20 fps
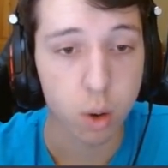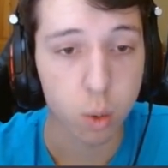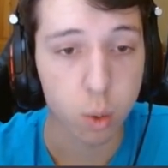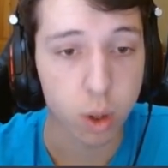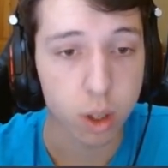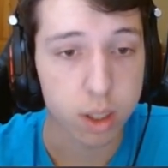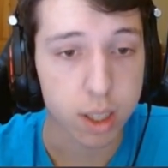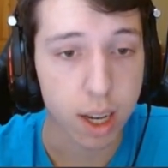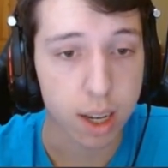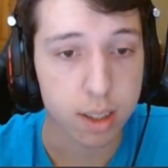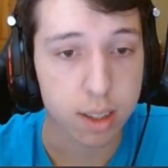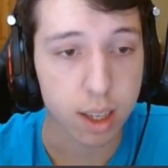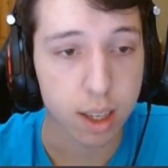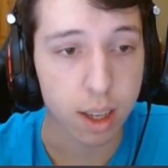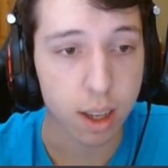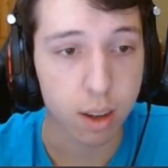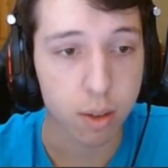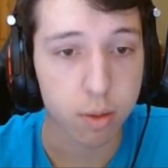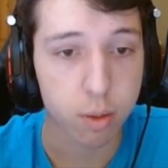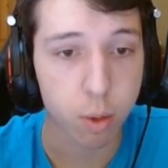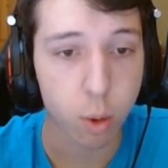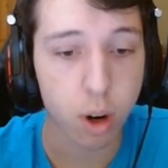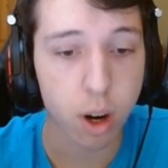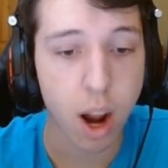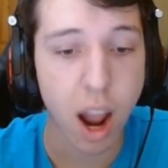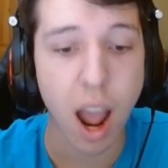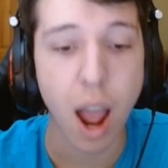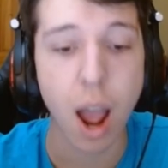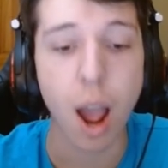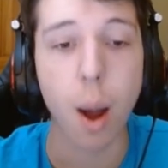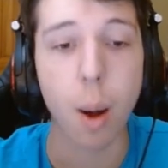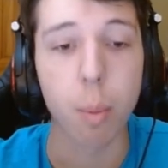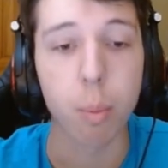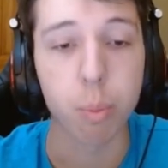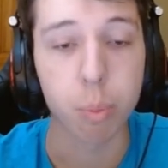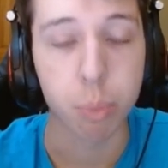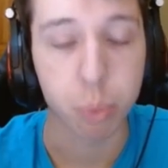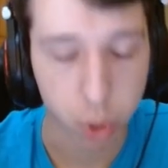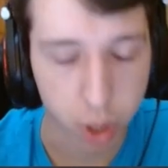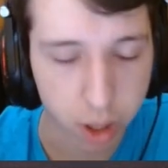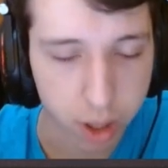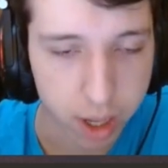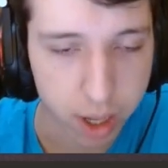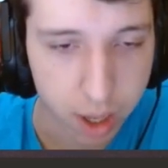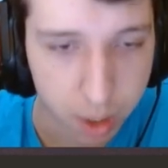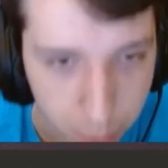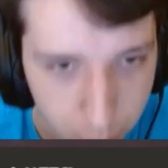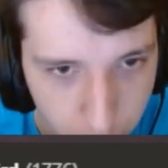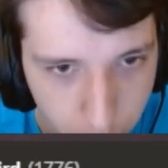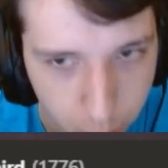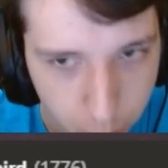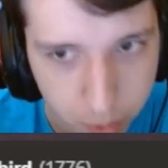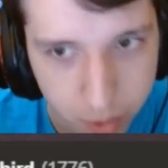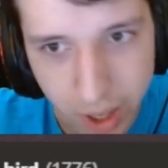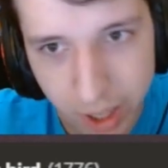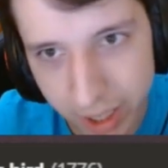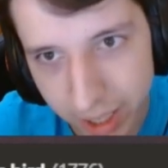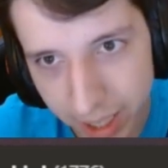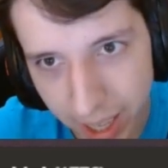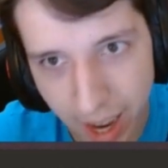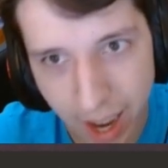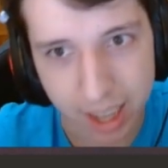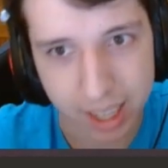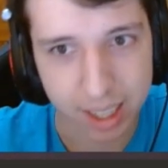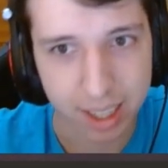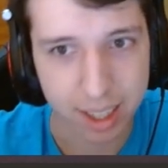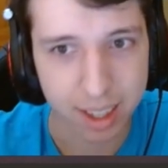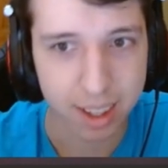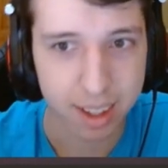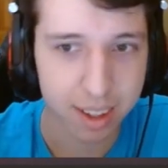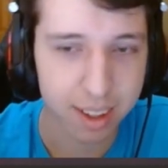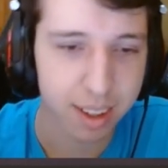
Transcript: rook takes e4. Brilliant move again.